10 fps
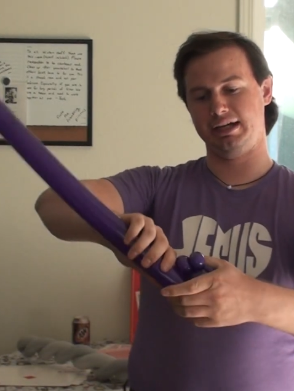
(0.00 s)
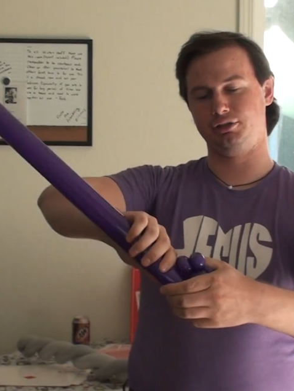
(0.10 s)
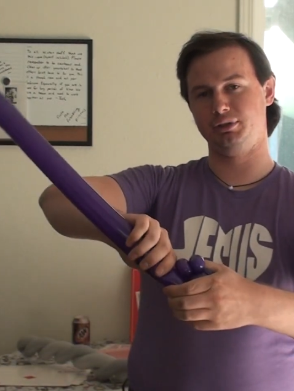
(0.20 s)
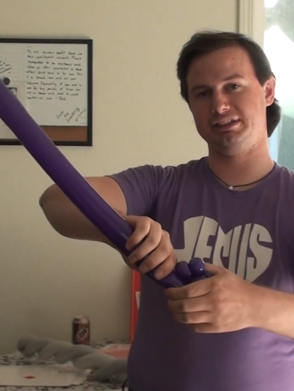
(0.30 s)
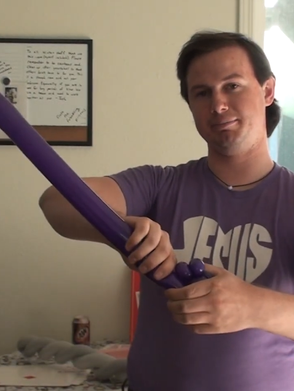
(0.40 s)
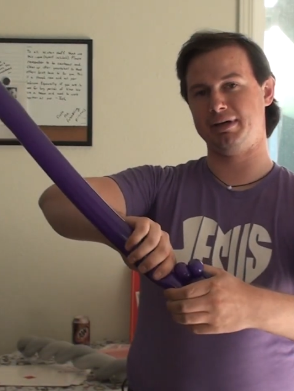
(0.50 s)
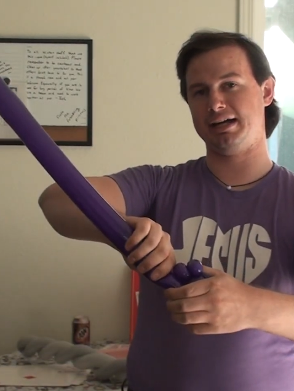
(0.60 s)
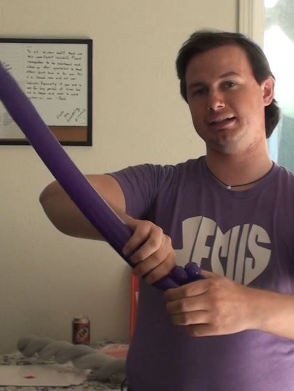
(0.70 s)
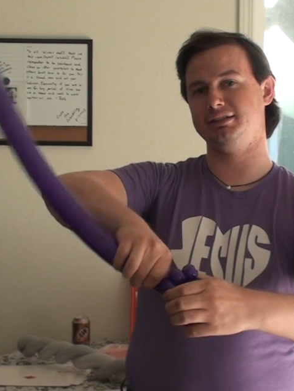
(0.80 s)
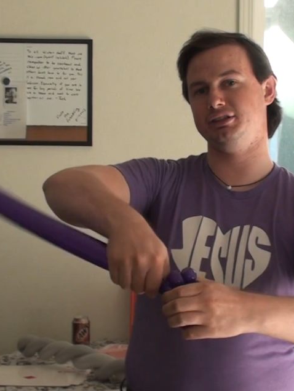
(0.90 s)
and twist it
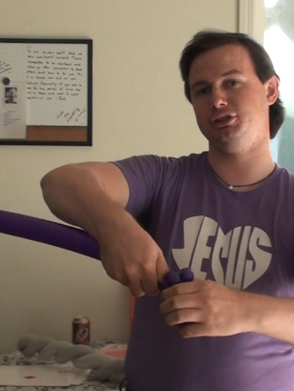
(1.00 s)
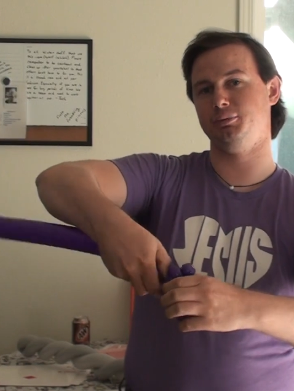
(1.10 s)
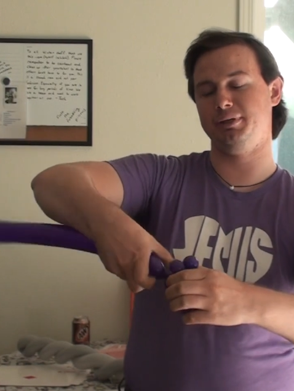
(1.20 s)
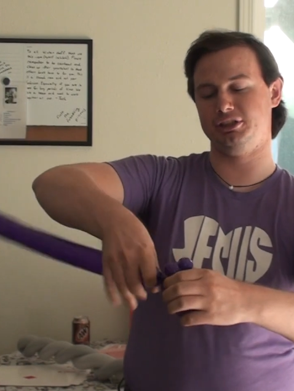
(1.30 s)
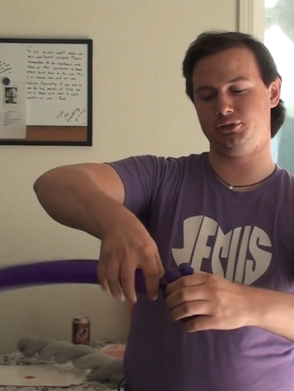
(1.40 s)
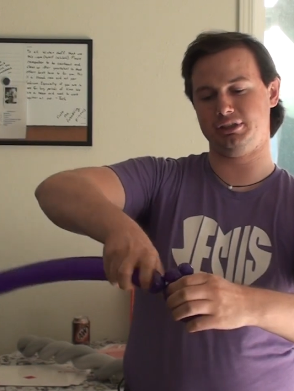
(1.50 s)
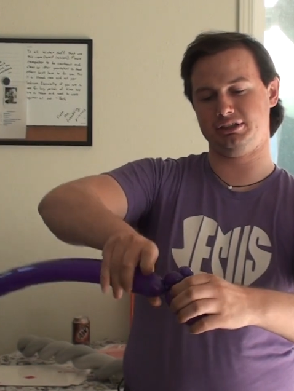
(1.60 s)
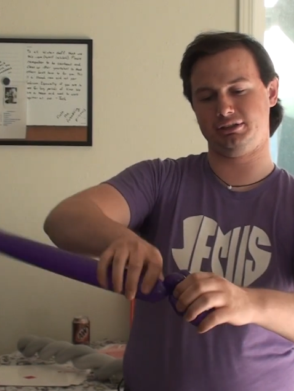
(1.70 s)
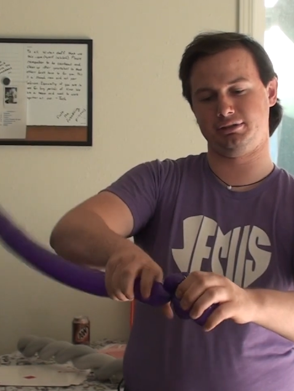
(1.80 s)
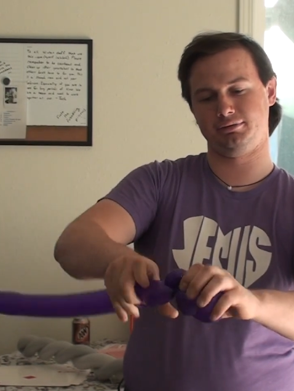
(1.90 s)
back into the two pinch
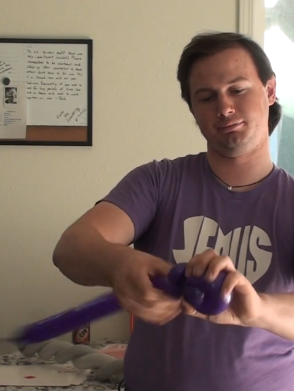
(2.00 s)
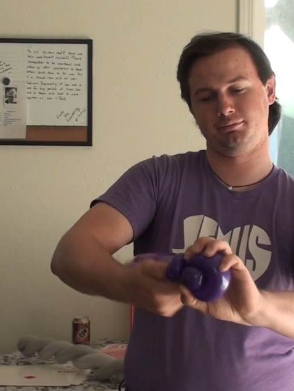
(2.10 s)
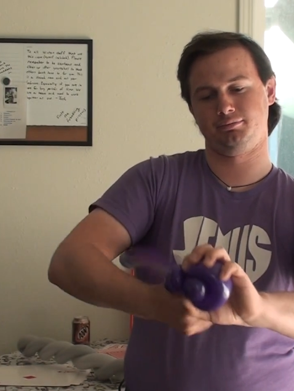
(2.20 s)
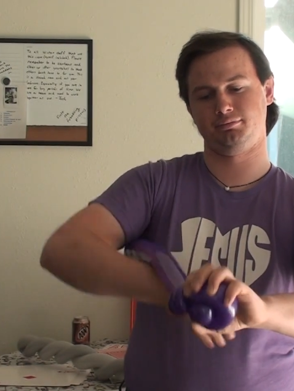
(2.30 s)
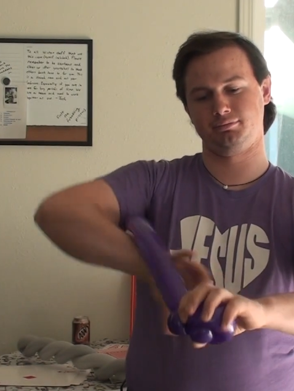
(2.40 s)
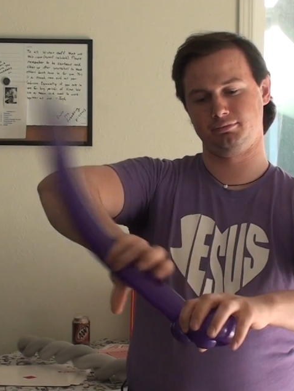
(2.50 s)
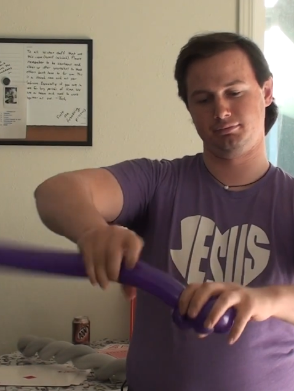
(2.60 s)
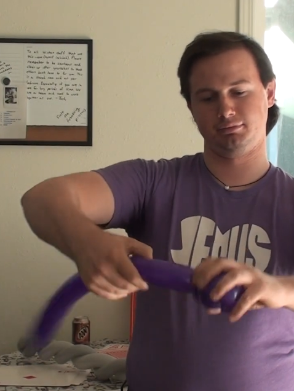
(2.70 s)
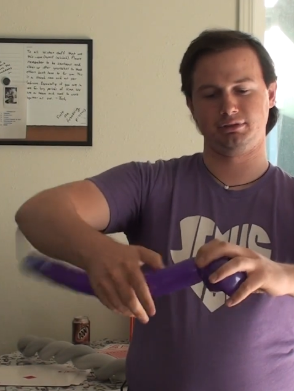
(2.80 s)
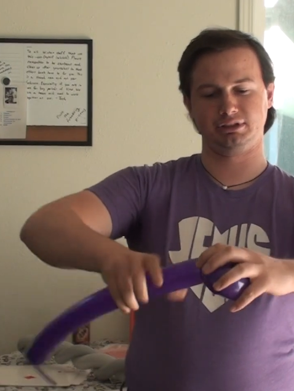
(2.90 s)
twist,
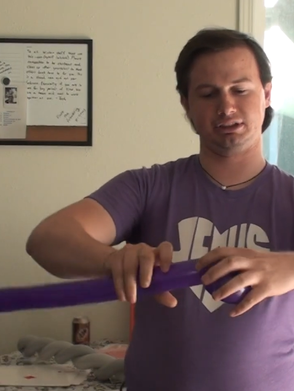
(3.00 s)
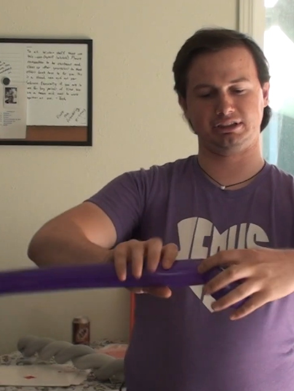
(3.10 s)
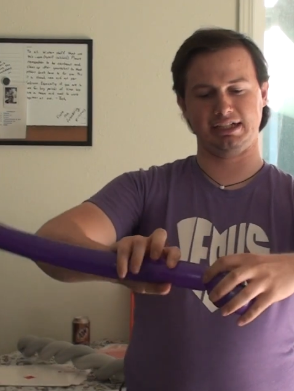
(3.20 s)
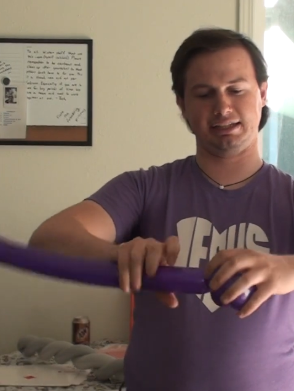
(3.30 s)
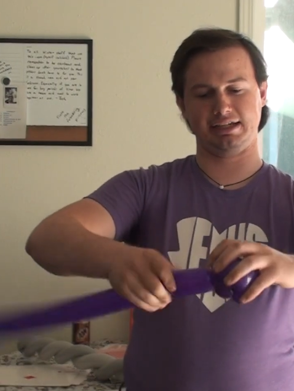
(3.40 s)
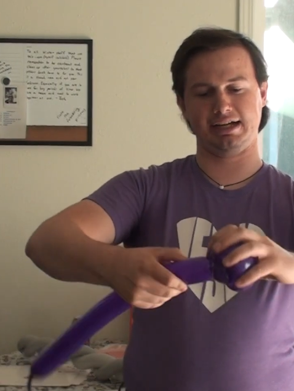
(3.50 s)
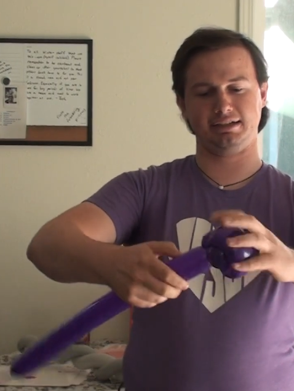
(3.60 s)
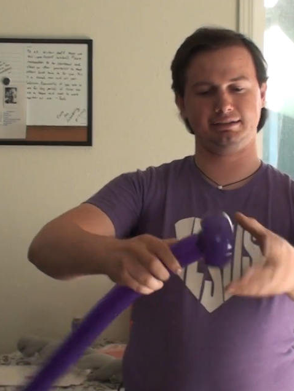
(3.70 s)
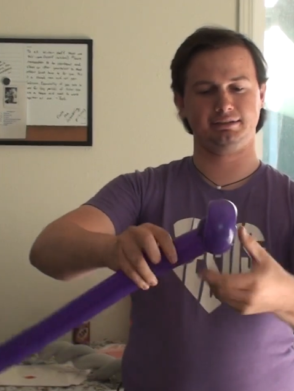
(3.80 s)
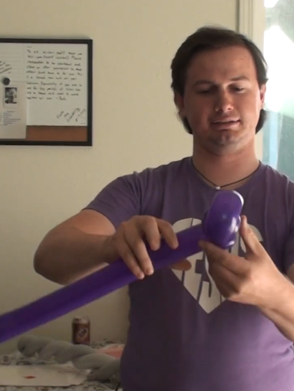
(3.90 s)
just like
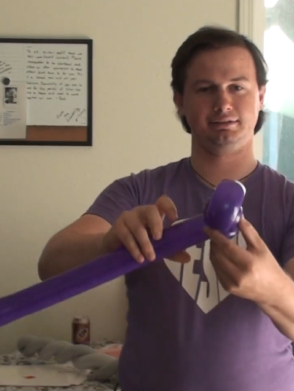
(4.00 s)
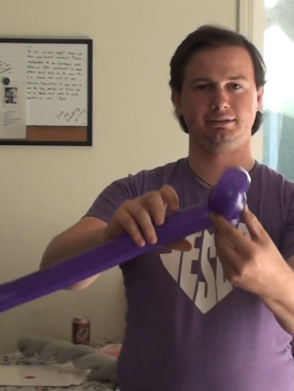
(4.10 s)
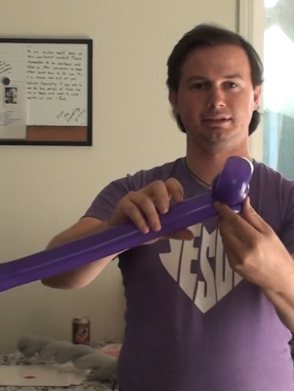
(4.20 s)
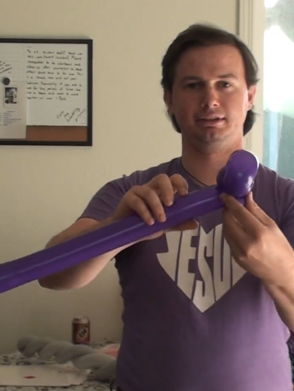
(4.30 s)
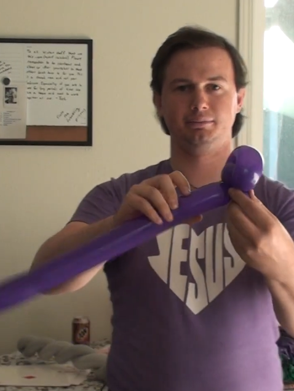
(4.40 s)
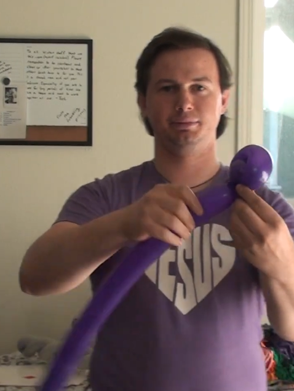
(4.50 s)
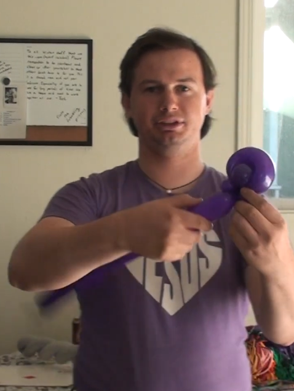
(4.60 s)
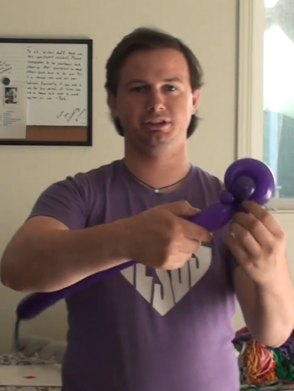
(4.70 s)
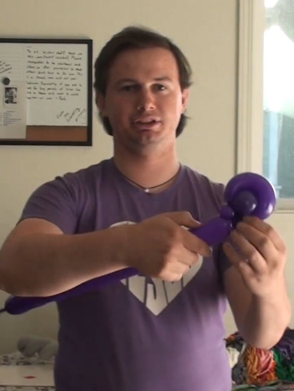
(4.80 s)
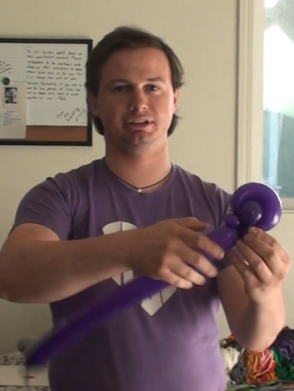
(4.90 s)
that,
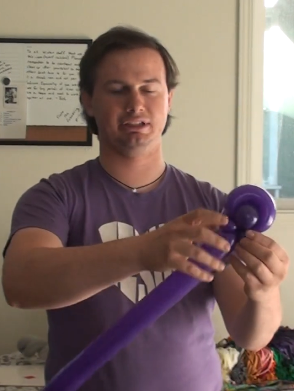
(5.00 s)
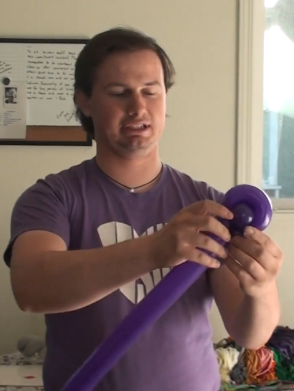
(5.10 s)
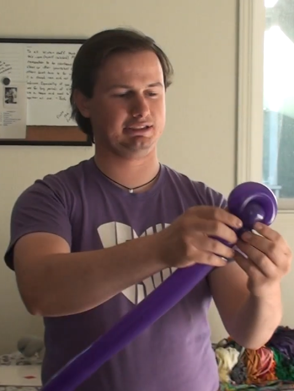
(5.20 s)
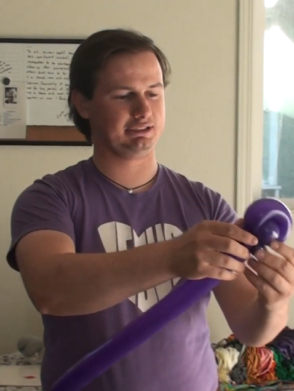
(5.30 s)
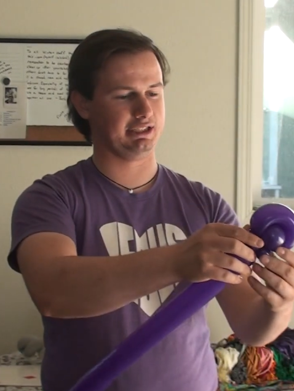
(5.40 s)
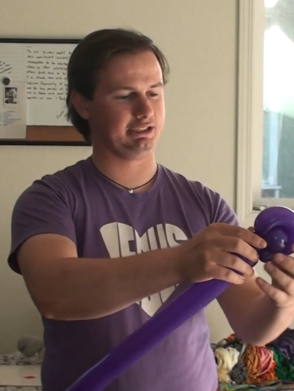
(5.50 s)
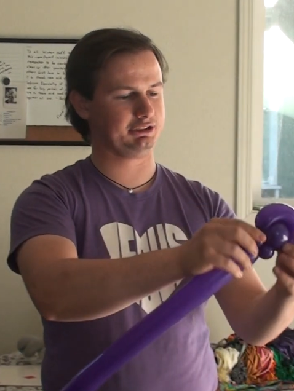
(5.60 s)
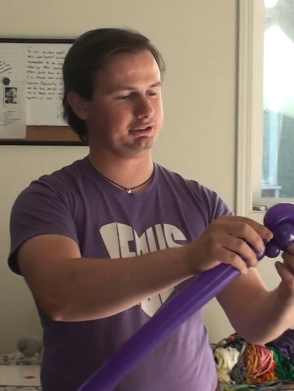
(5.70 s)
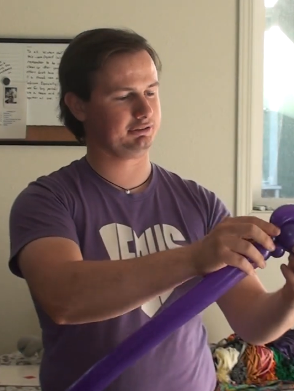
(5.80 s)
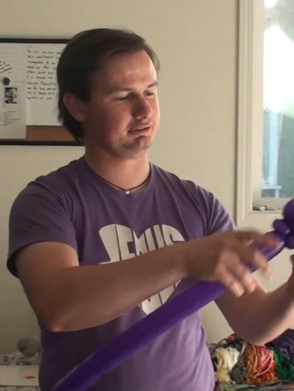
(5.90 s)
position it like
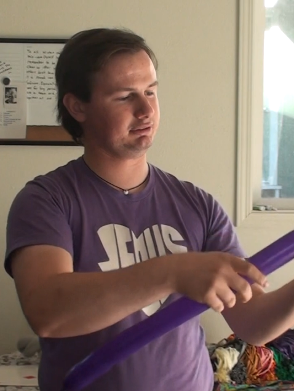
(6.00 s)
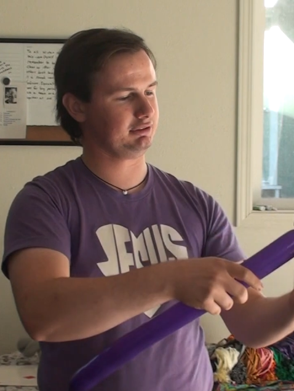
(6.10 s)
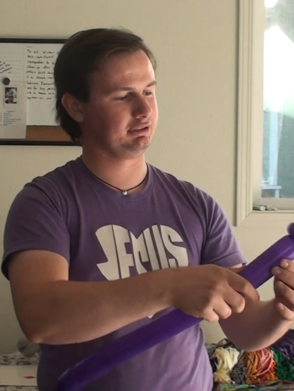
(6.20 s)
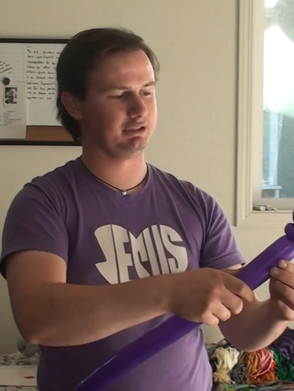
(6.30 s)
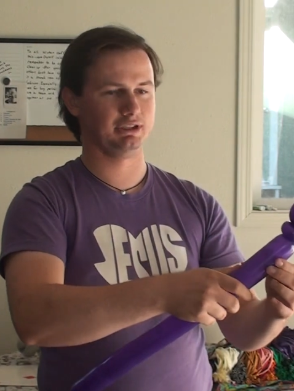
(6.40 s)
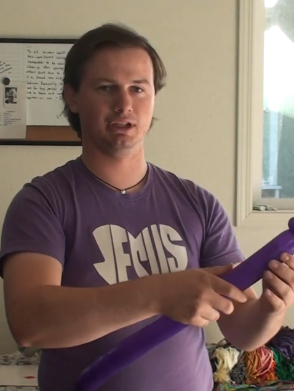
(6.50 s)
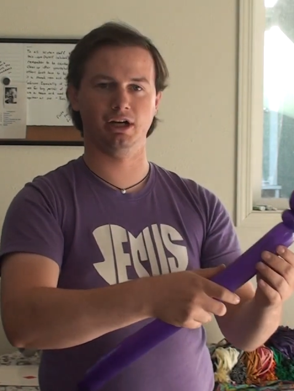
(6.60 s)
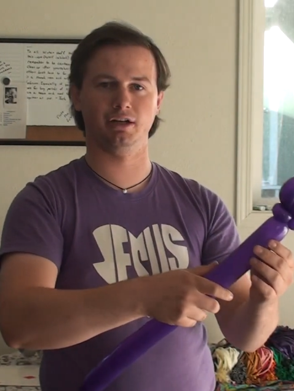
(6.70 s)
such.